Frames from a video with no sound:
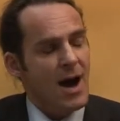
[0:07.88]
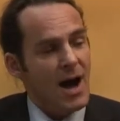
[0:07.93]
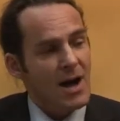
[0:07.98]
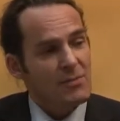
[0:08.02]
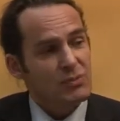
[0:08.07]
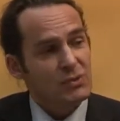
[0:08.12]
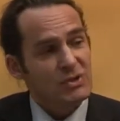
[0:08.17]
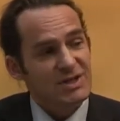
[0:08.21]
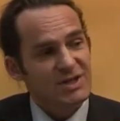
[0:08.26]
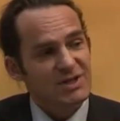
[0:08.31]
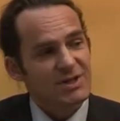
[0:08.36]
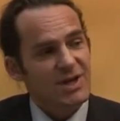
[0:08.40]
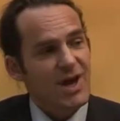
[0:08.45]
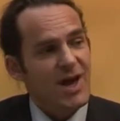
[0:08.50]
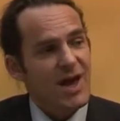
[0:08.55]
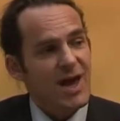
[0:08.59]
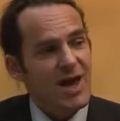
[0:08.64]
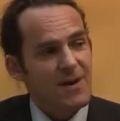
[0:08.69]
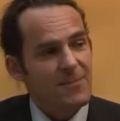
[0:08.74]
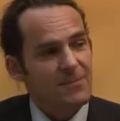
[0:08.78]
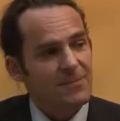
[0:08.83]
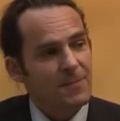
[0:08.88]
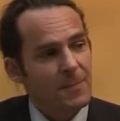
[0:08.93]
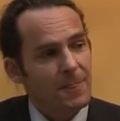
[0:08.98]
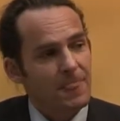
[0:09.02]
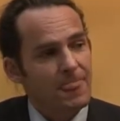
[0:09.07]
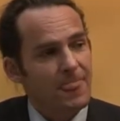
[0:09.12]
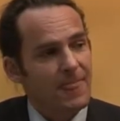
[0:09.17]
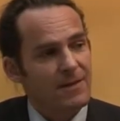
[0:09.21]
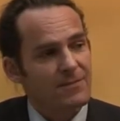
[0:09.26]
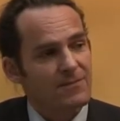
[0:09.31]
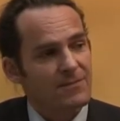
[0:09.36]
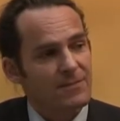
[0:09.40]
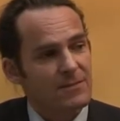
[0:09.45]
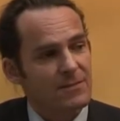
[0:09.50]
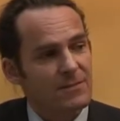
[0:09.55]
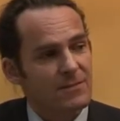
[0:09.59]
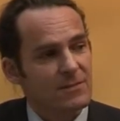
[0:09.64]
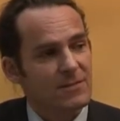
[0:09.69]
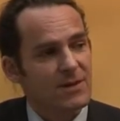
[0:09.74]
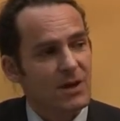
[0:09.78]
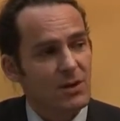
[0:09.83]
I would say
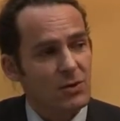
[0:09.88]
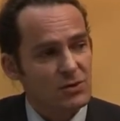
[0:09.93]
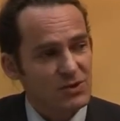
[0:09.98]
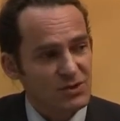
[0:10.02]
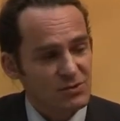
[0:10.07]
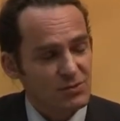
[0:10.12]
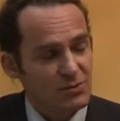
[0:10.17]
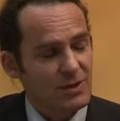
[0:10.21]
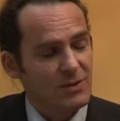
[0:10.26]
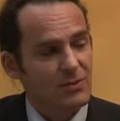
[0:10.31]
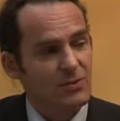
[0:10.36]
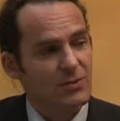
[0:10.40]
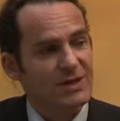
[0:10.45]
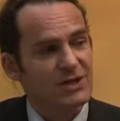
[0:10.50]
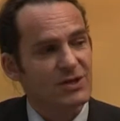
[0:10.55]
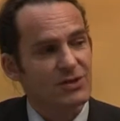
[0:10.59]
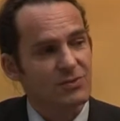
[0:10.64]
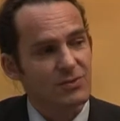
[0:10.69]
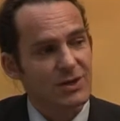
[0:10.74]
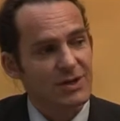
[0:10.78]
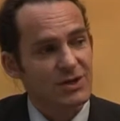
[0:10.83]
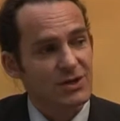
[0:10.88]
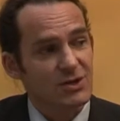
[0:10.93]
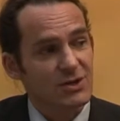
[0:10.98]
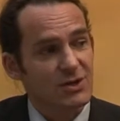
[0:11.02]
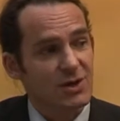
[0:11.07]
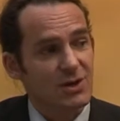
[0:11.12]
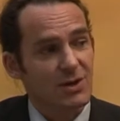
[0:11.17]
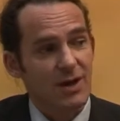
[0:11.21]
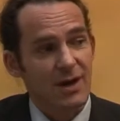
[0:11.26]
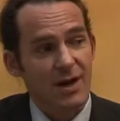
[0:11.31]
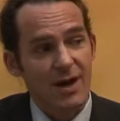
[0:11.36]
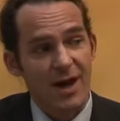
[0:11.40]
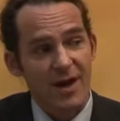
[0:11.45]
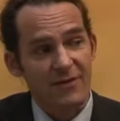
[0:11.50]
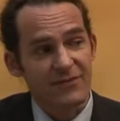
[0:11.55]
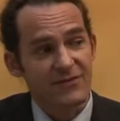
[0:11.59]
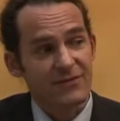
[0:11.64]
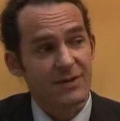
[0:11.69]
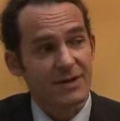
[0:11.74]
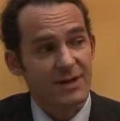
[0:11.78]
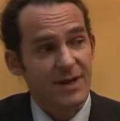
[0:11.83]
those which, which
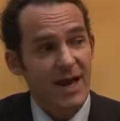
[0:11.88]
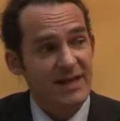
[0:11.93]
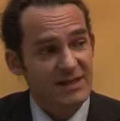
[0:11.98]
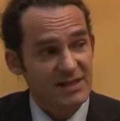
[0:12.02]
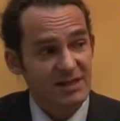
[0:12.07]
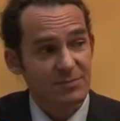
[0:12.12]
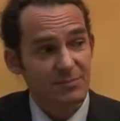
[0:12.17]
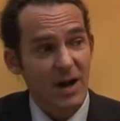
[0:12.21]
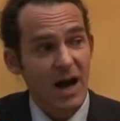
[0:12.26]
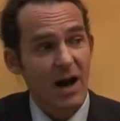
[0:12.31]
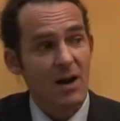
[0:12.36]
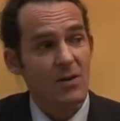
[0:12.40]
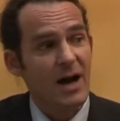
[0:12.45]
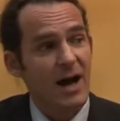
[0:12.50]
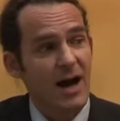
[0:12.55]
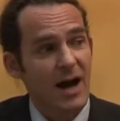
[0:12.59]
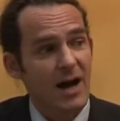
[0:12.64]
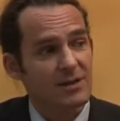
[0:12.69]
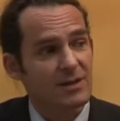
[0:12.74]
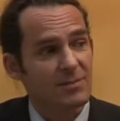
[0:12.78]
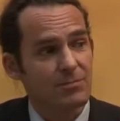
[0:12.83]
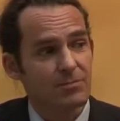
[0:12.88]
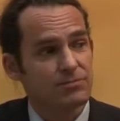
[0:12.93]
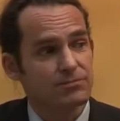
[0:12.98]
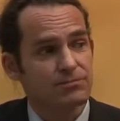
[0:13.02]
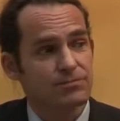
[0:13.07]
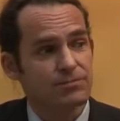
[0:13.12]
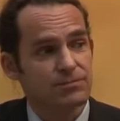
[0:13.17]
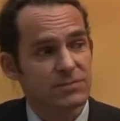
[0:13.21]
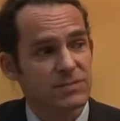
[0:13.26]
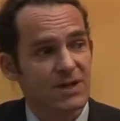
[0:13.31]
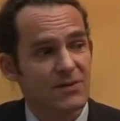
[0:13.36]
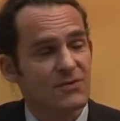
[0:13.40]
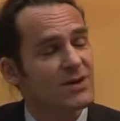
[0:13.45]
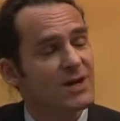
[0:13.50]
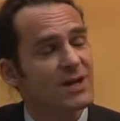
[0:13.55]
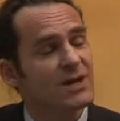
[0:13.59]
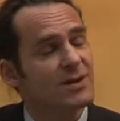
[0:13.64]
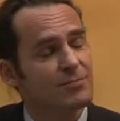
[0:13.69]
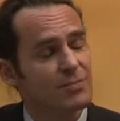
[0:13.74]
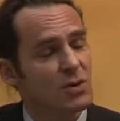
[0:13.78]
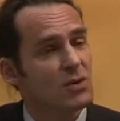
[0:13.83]
have less power are the, the
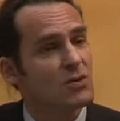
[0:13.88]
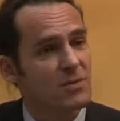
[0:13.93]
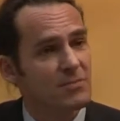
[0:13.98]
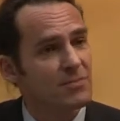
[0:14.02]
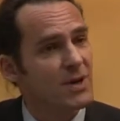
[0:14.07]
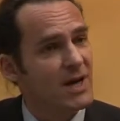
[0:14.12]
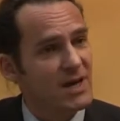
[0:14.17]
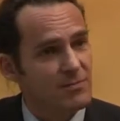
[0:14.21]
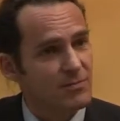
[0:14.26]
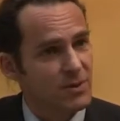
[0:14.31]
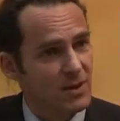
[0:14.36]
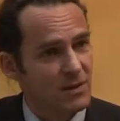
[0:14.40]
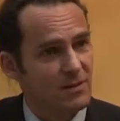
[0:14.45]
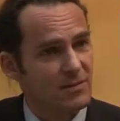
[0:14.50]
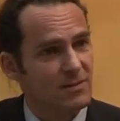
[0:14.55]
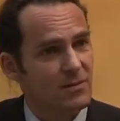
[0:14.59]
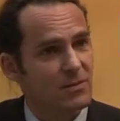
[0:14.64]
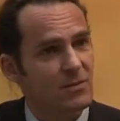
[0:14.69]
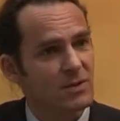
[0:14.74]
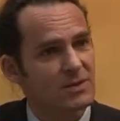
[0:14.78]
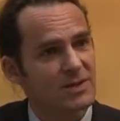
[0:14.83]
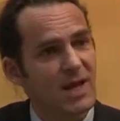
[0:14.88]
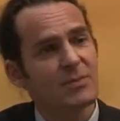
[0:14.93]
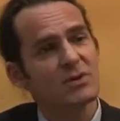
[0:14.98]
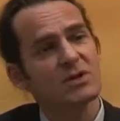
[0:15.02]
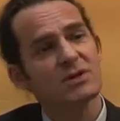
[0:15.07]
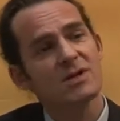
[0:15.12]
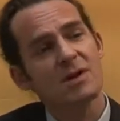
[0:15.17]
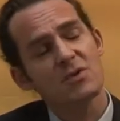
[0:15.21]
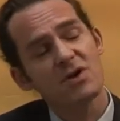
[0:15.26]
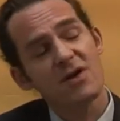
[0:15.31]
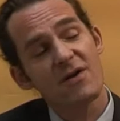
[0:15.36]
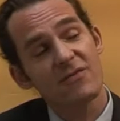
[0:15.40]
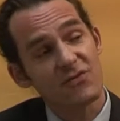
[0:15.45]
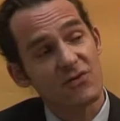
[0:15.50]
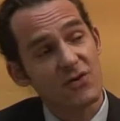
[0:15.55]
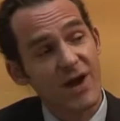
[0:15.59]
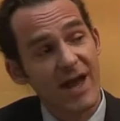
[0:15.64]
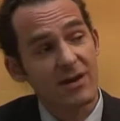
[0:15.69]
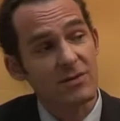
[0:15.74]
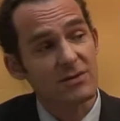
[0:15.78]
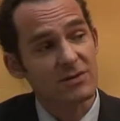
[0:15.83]
really poor people. WWF
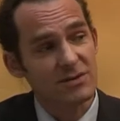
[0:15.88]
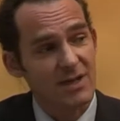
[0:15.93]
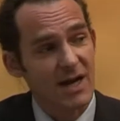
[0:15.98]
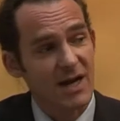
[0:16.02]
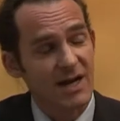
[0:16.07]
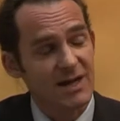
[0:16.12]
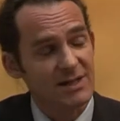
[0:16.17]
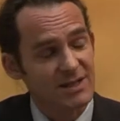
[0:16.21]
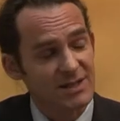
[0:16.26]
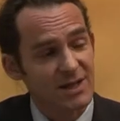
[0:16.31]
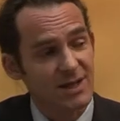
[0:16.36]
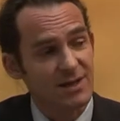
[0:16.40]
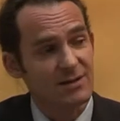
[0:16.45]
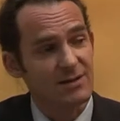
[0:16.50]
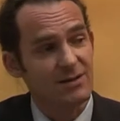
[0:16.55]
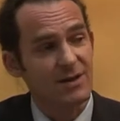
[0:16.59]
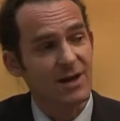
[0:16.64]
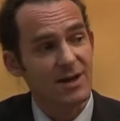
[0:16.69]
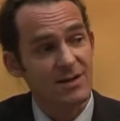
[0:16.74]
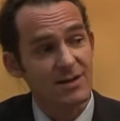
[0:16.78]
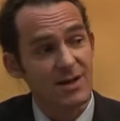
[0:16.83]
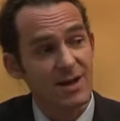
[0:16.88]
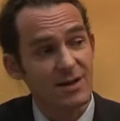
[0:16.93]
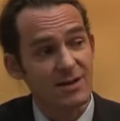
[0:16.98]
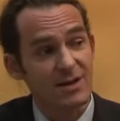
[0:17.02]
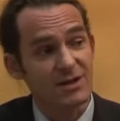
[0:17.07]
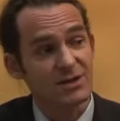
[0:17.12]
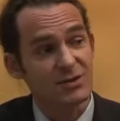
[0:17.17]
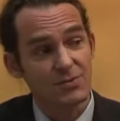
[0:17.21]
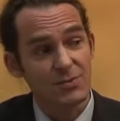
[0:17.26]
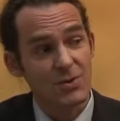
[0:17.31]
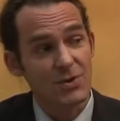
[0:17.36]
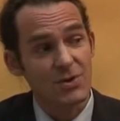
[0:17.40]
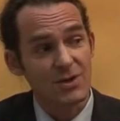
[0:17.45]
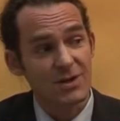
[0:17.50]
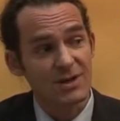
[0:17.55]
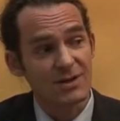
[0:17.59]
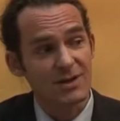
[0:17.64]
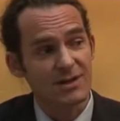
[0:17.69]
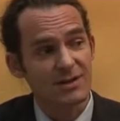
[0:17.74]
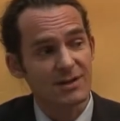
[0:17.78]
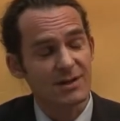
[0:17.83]
recognized in, in, in its work
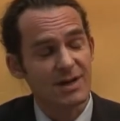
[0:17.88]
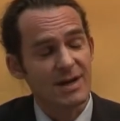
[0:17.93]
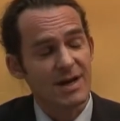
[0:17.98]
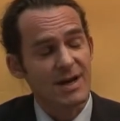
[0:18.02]
that